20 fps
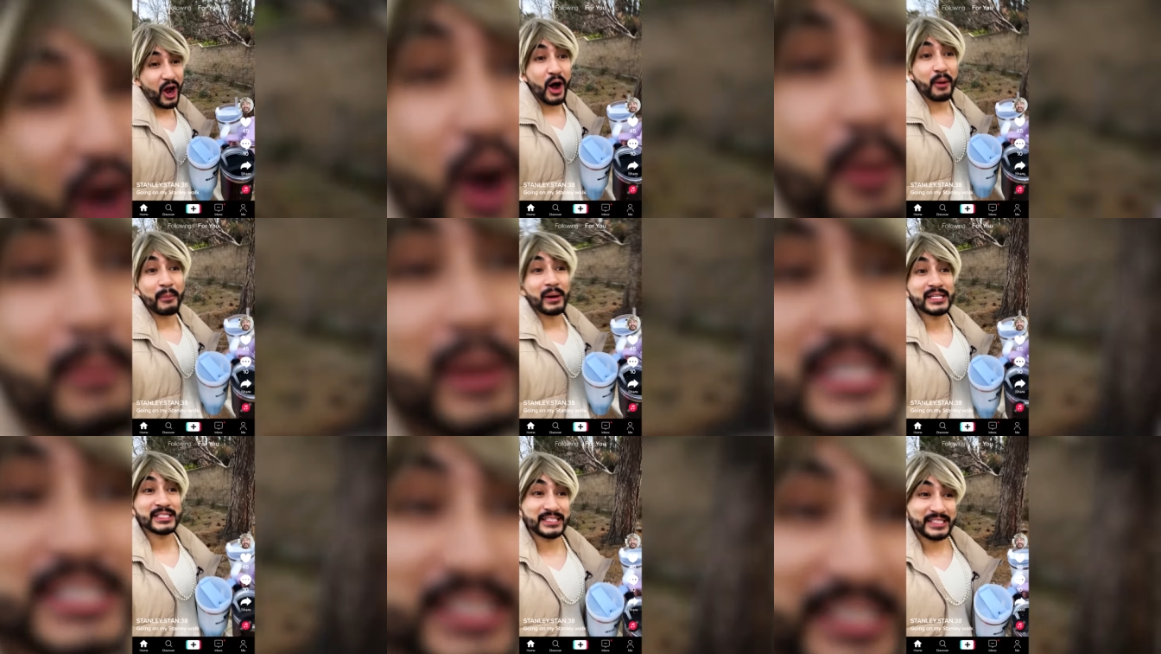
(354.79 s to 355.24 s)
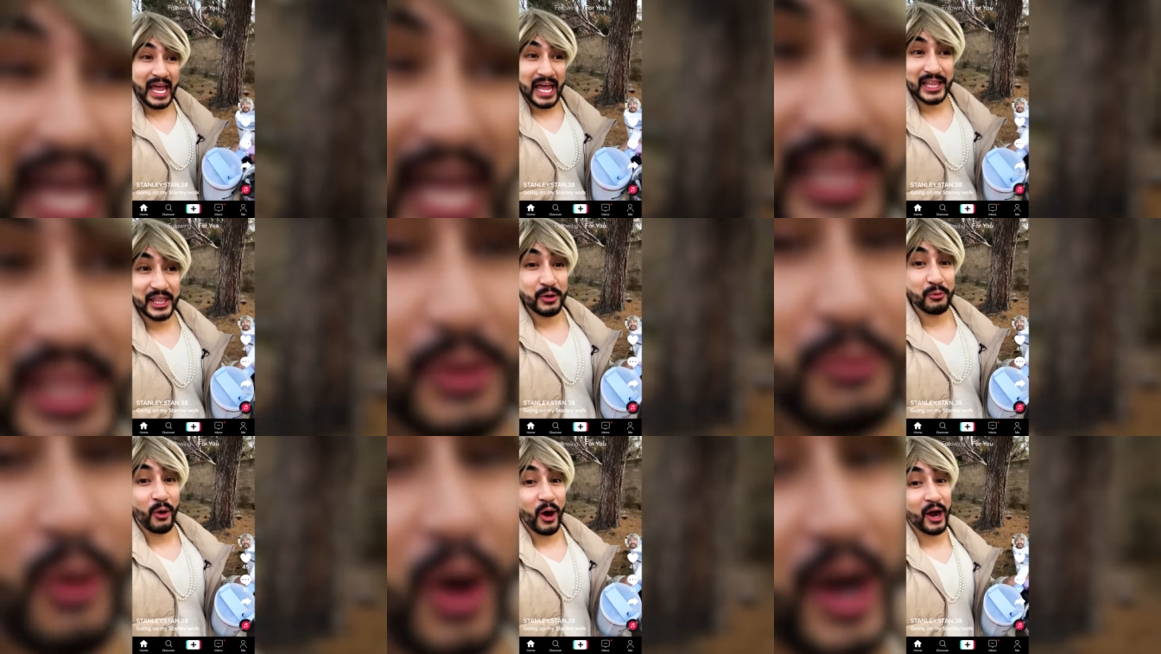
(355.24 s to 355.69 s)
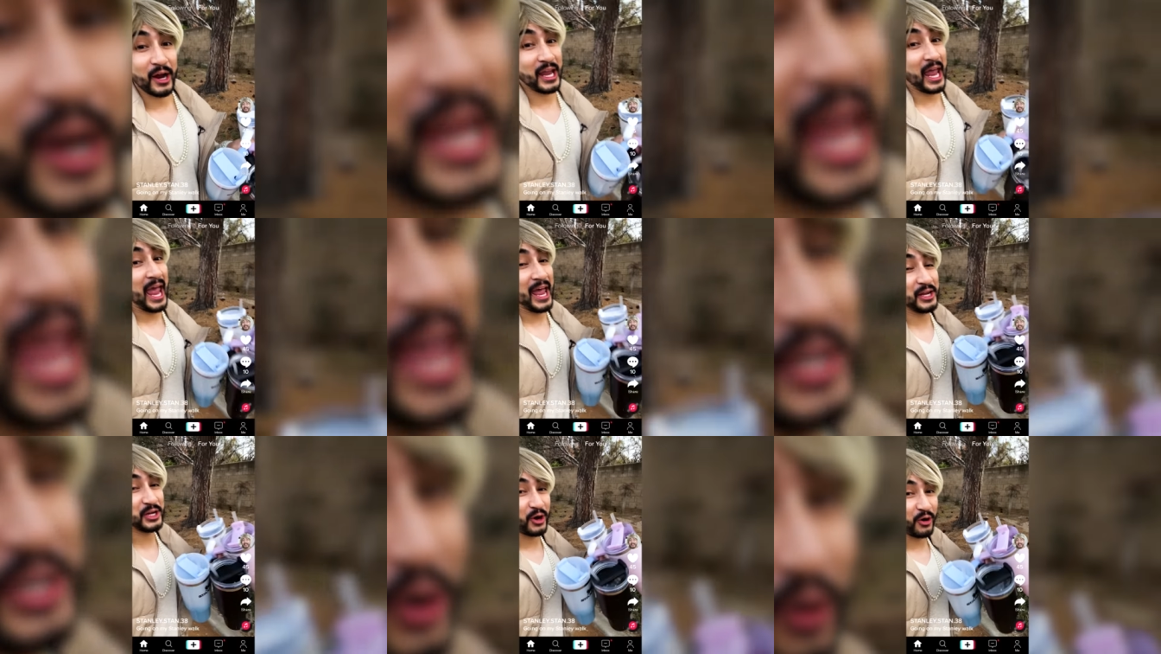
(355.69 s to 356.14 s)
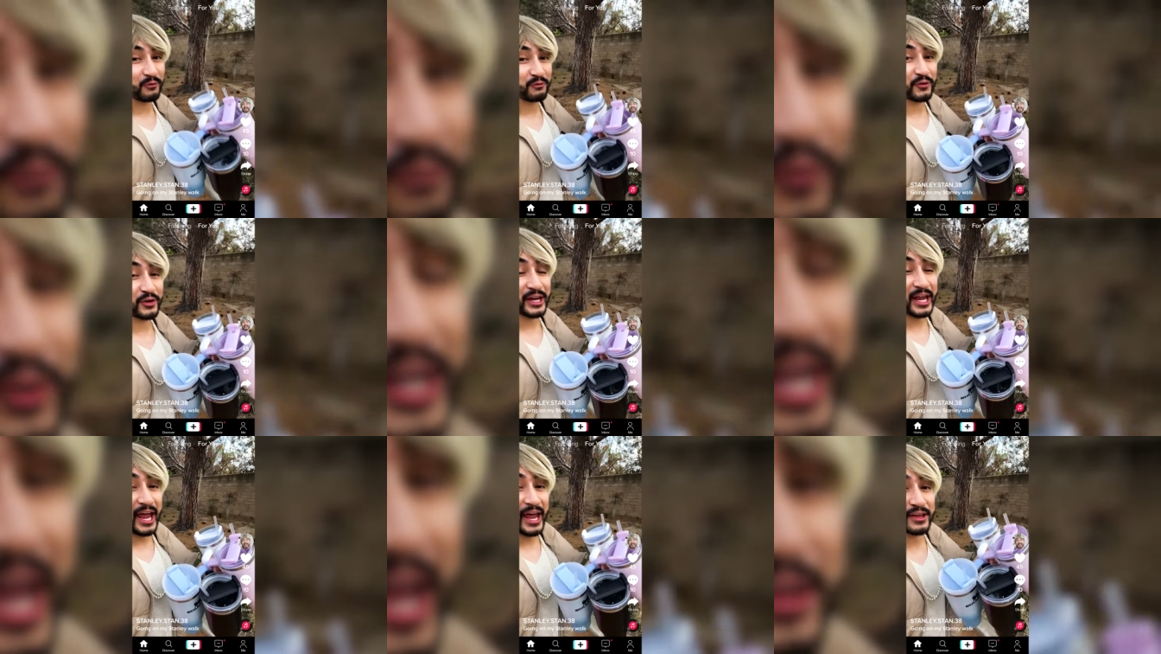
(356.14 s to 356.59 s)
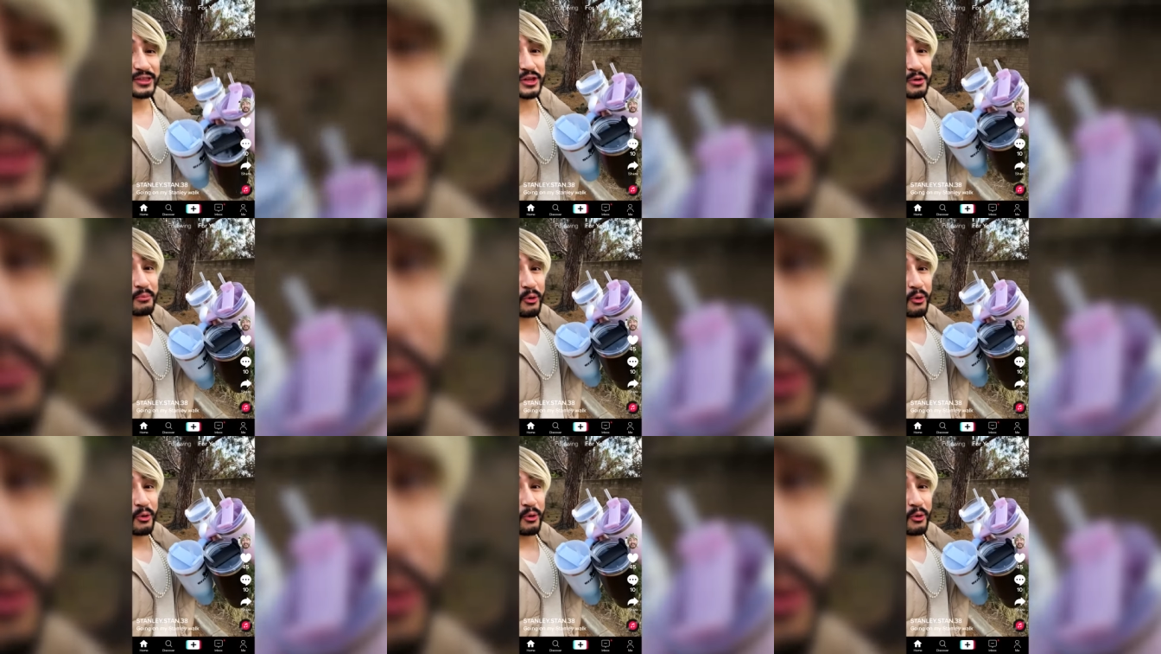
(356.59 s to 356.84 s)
on my Stanley walk and don't forget, the